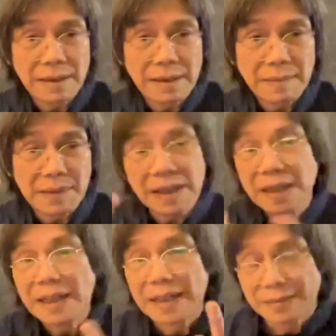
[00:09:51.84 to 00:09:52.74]

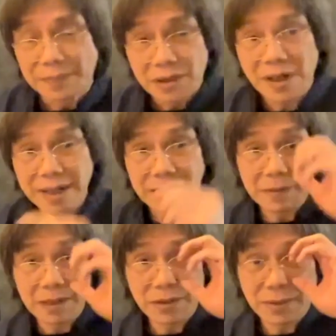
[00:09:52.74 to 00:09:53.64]
But in the Chinese
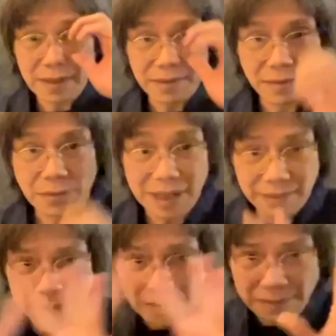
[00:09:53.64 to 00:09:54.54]
martial arts, we
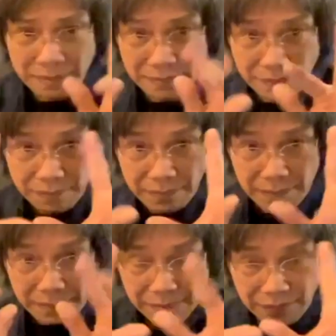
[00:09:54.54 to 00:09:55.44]
have
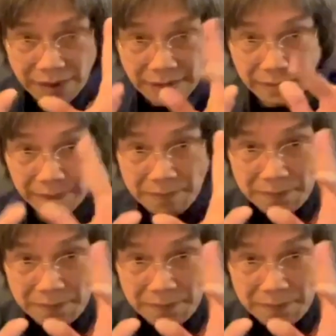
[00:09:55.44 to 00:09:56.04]
finger.